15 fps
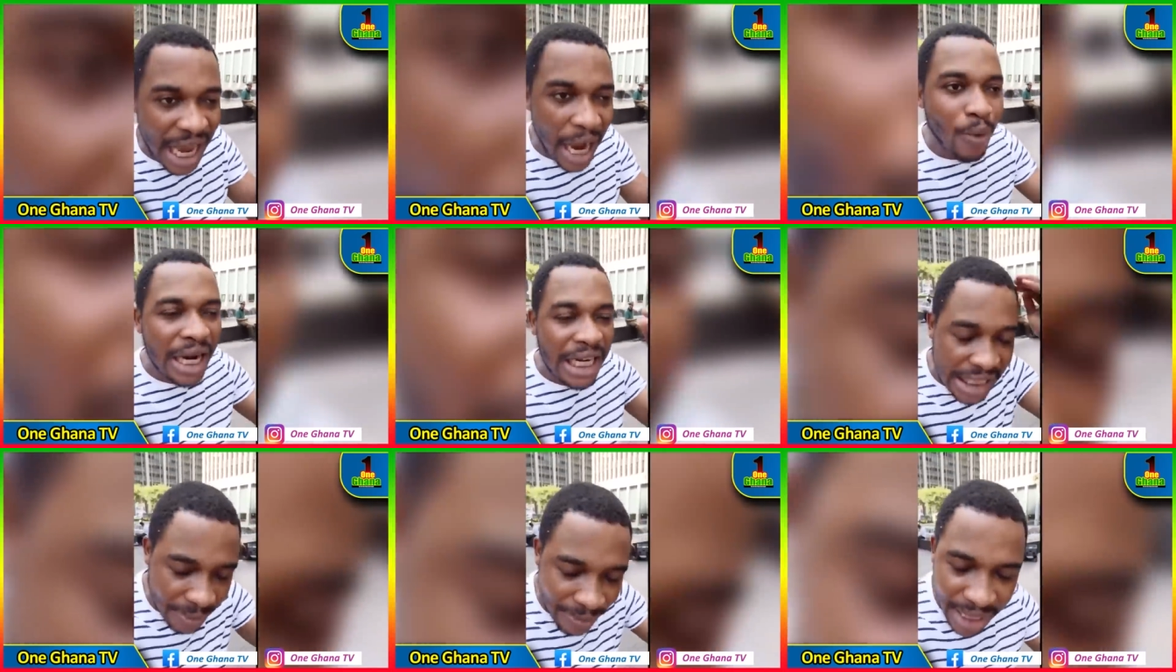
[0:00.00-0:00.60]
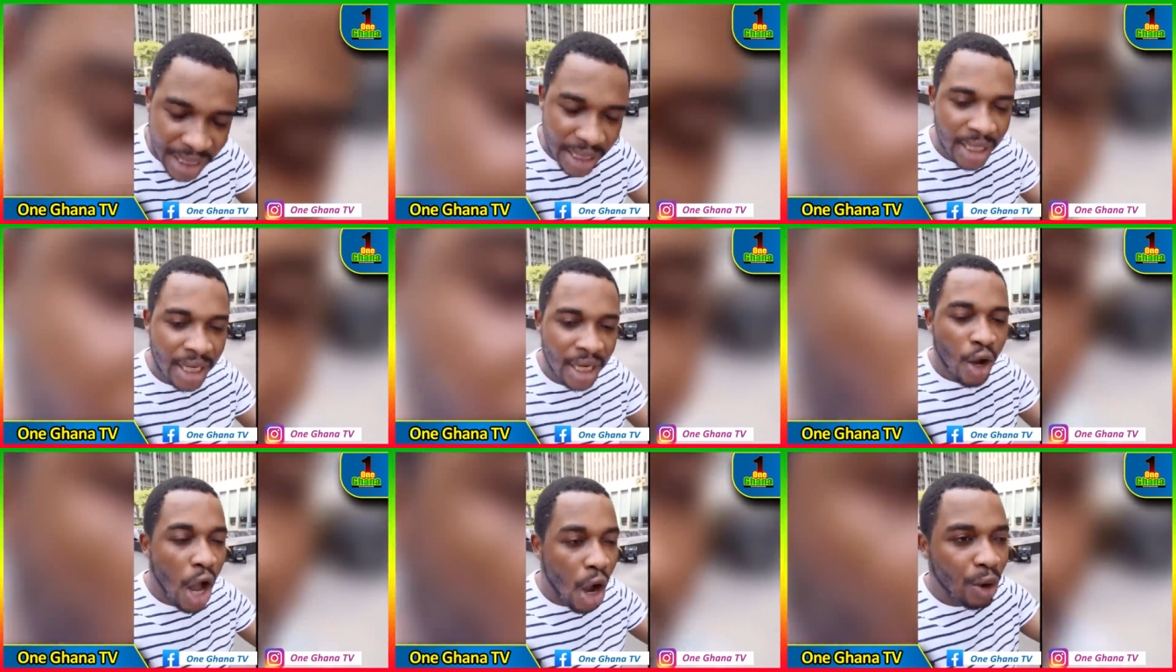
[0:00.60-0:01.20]
away Jimmy.
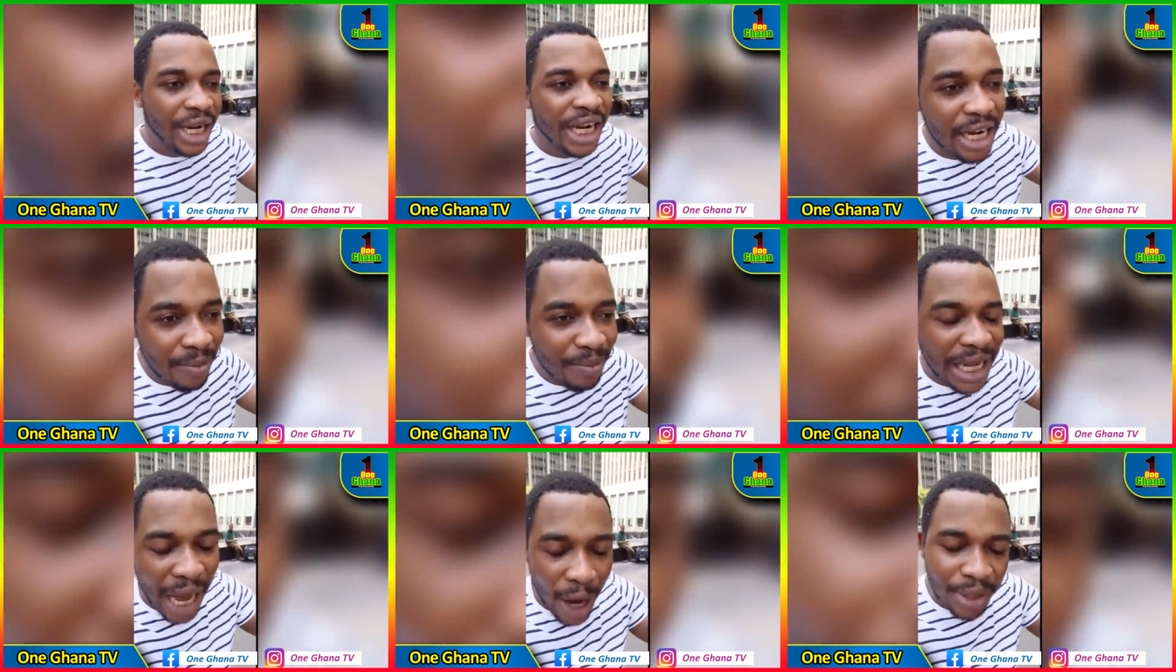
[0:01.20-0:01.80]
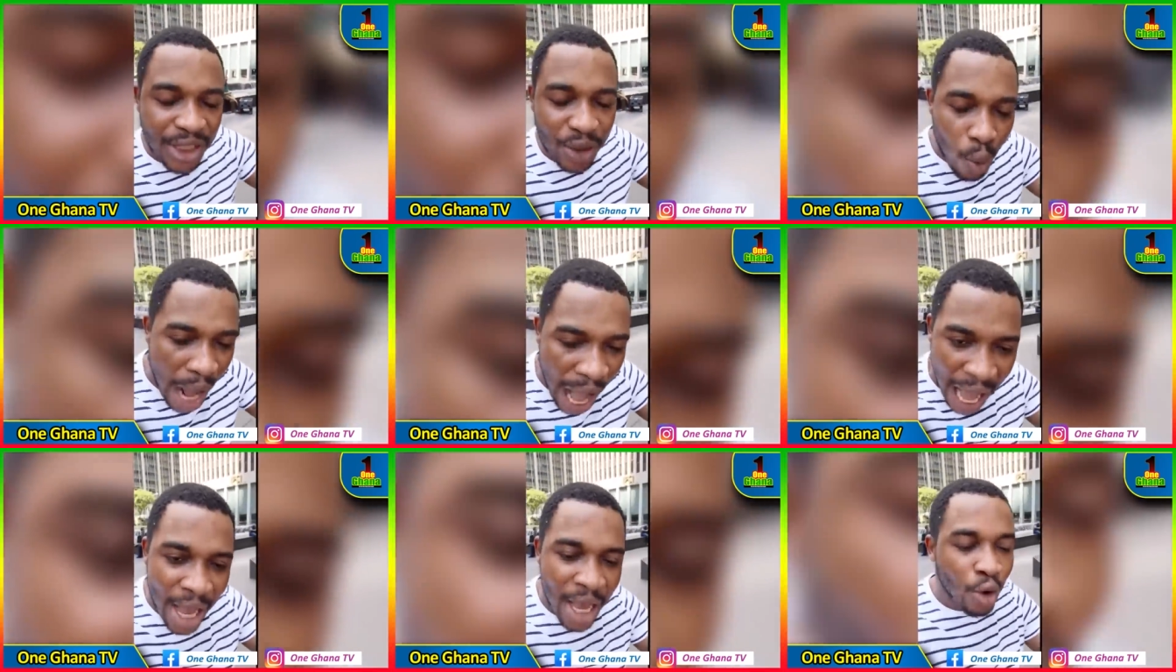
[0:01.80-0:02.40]
Henny be out to
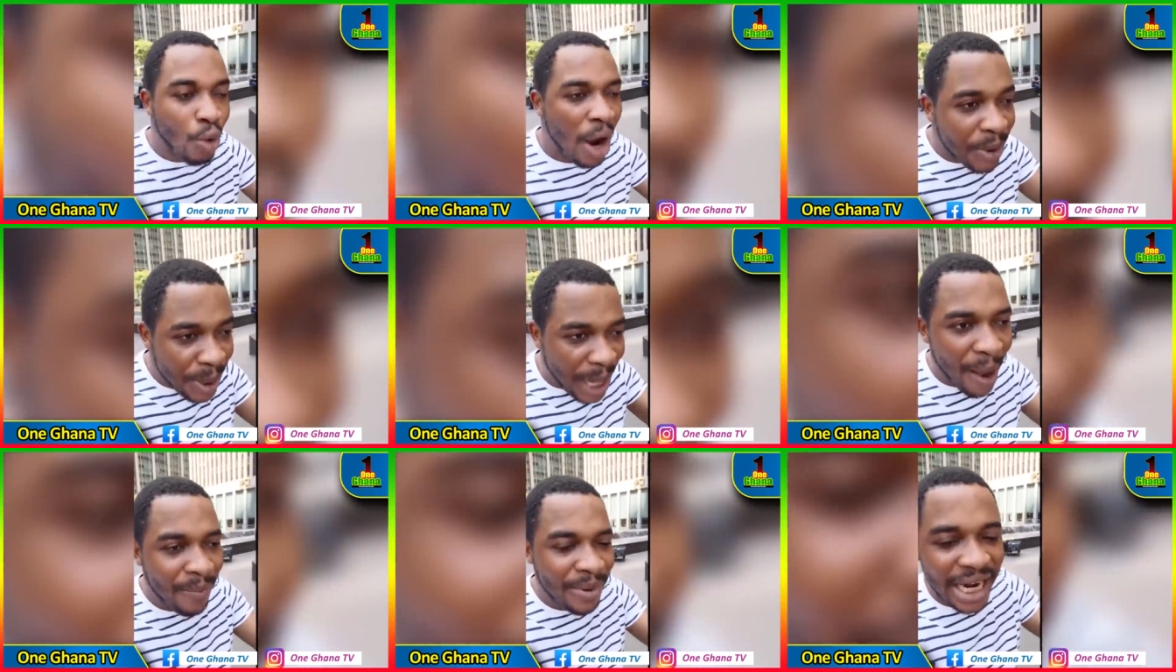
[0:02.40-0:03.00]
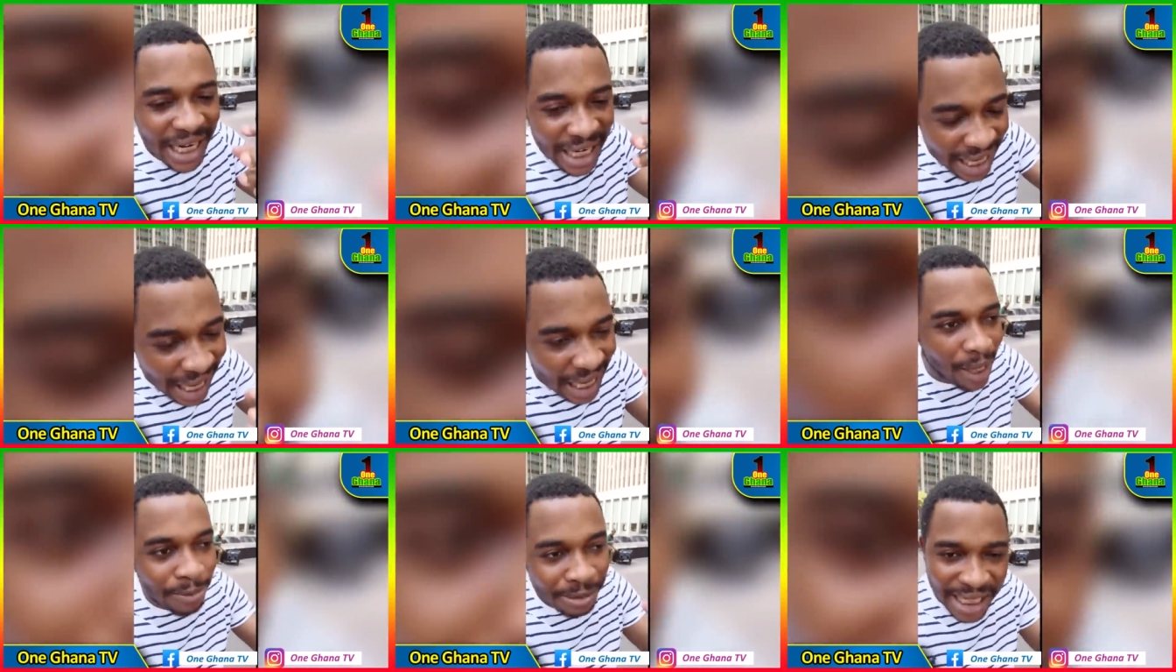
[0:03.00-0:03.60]
Washamia de
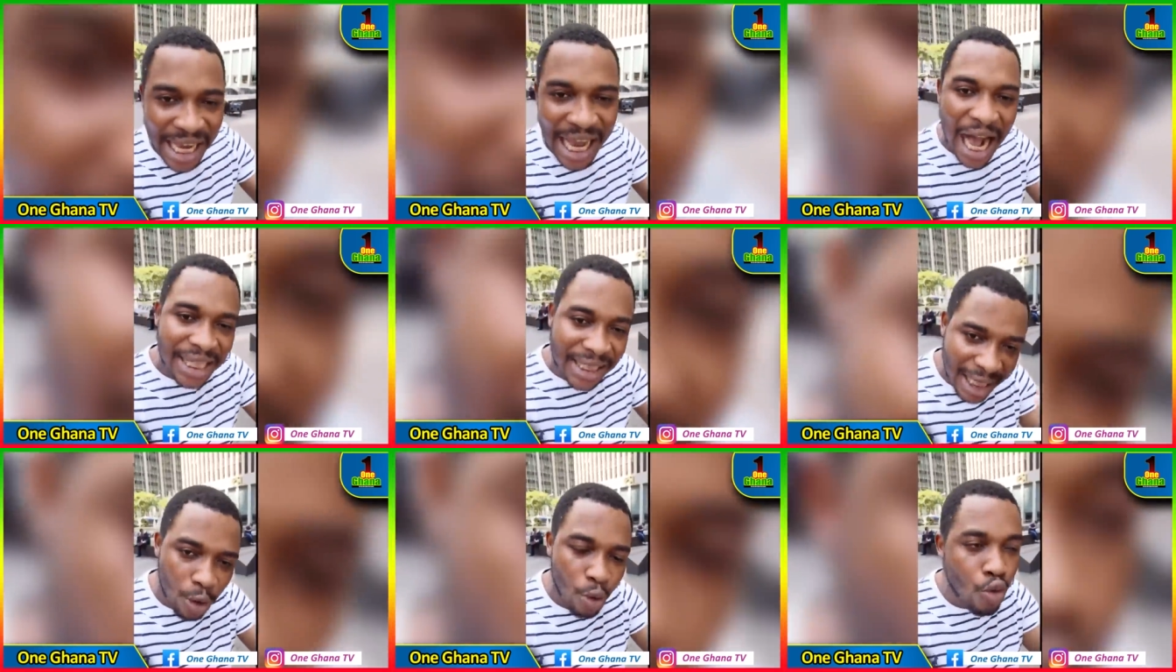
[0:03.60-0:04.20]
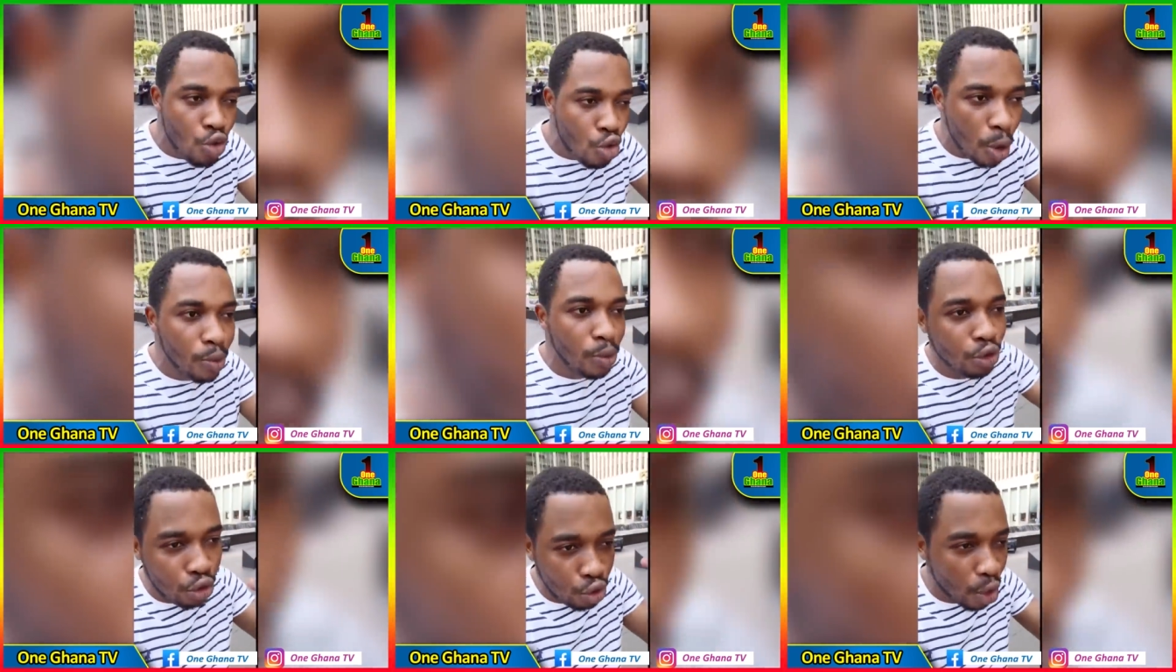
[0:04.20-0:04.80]
Galamse, I say Ukrom
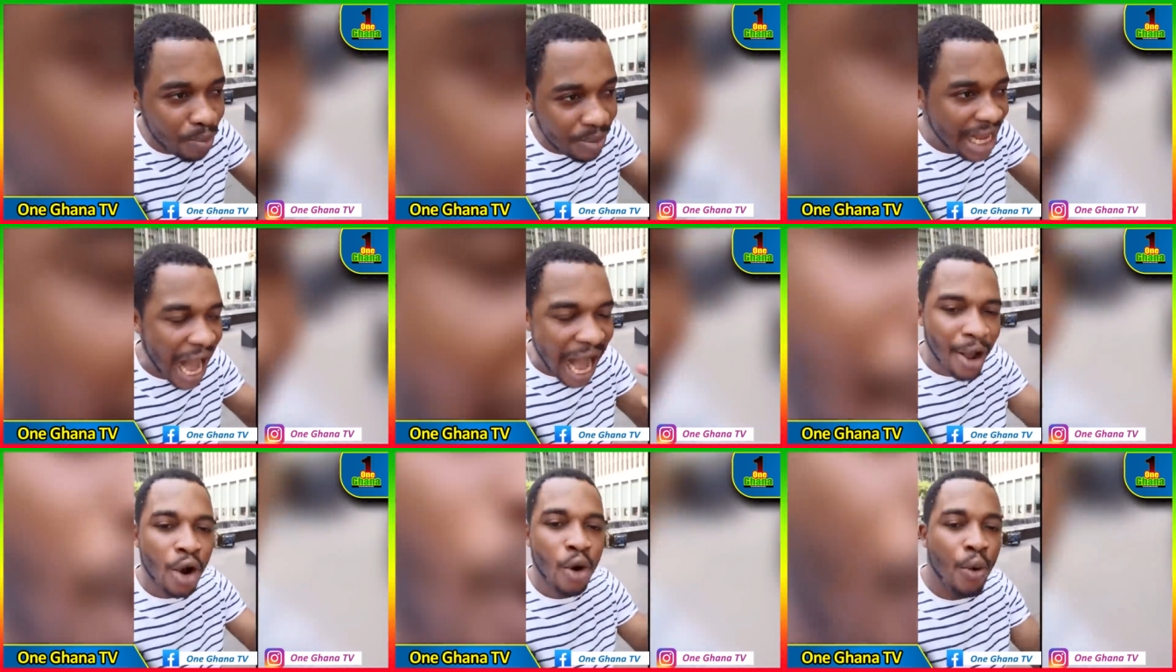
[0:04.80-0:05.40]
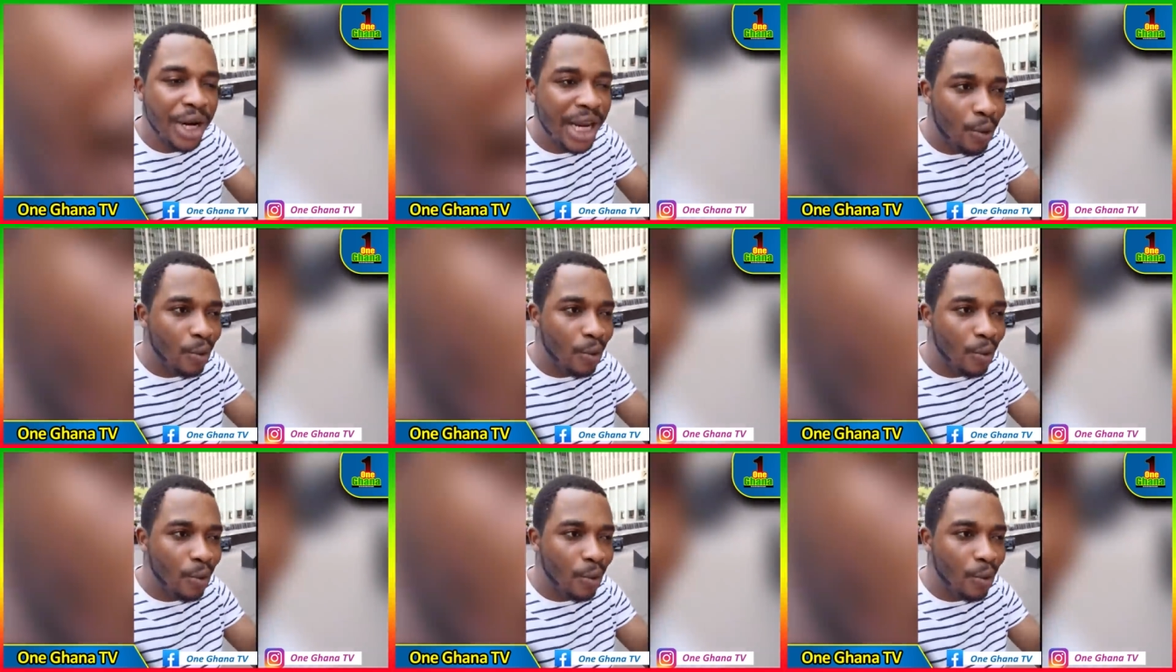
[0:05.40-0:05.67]
Musubia, we are